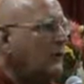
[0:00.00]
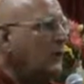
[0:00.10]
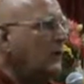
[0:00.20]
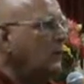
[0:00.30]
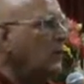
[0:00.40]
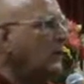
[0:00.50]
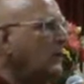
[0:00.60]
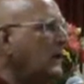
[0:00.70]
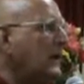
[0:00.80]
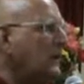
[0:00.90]
of
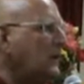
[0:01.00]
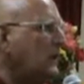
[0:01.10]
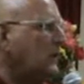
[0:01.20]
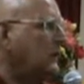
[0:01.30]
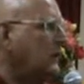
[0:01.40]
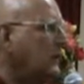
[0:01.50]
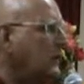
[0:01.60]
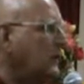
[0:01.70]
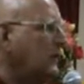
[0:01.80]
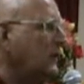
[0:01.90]
worldly
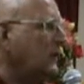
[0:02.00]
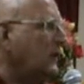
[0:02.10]
instructions,